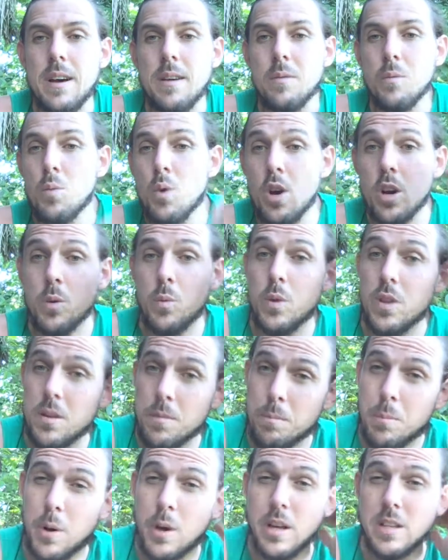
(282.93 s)
work with them
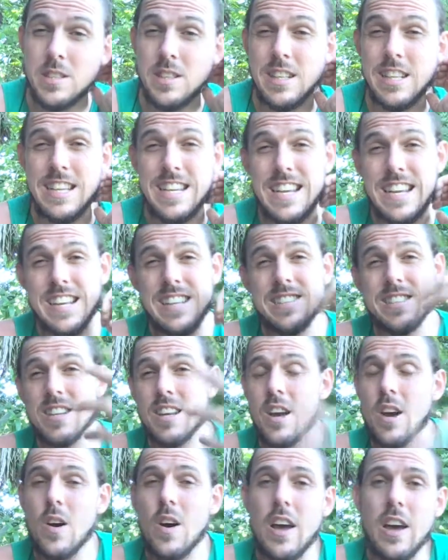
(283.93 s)
personally years
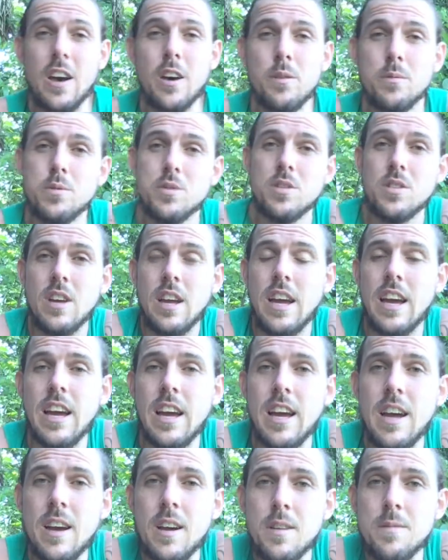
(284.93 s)
ago. I helped
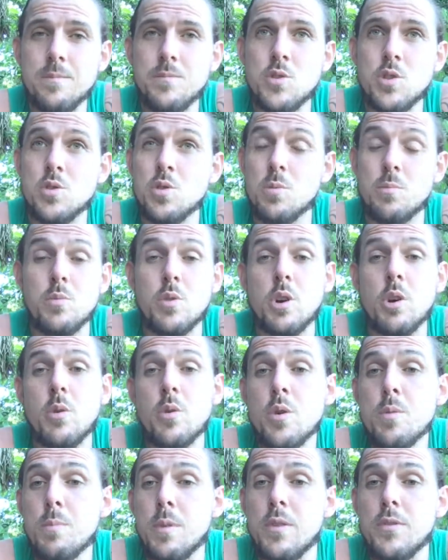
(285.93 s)
do some
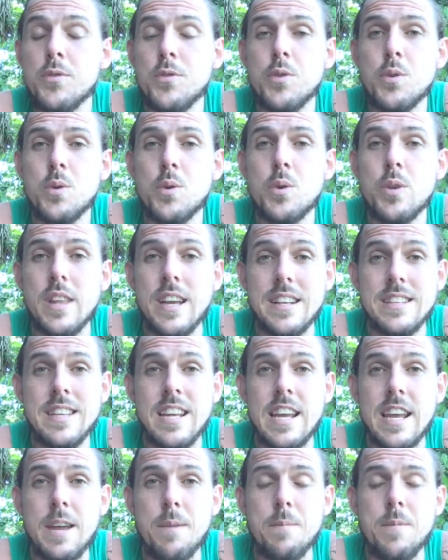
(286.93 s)
recruitment for their
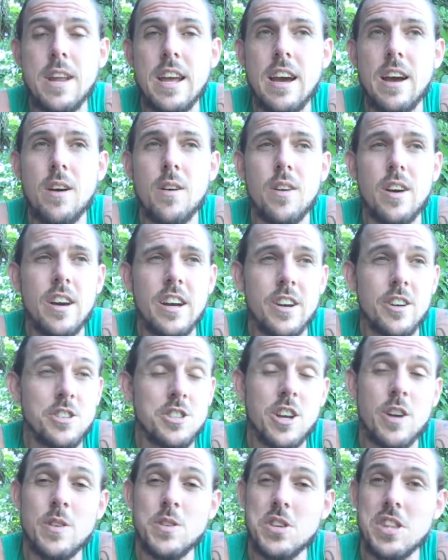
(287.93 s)
team. Now, I got to
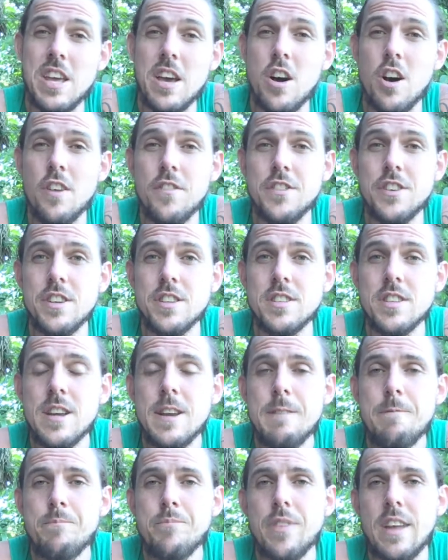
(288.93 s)
go into their office,
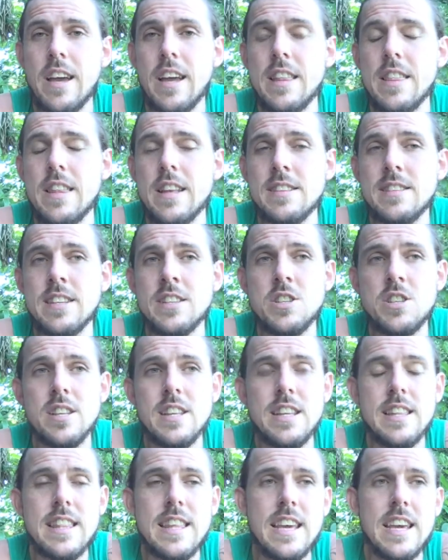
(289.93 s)
and essentially
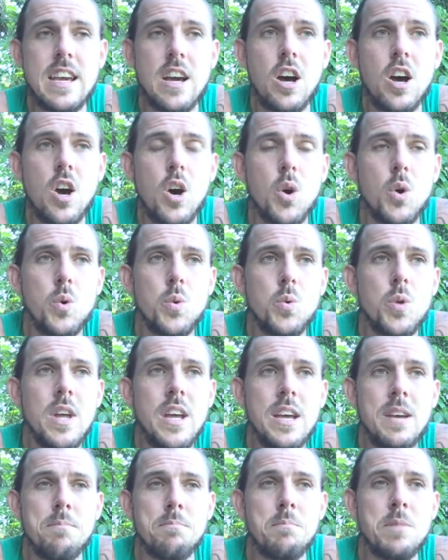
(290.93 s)
their whole
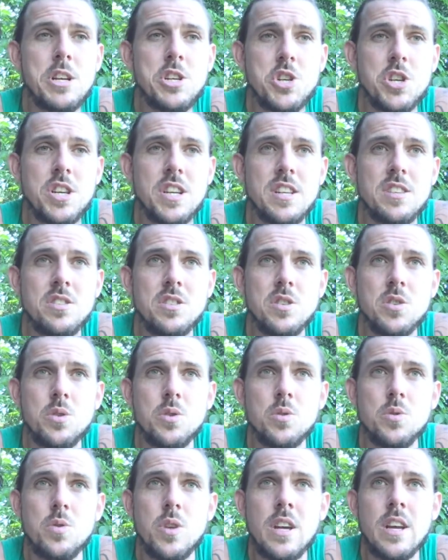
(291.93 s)
mission is to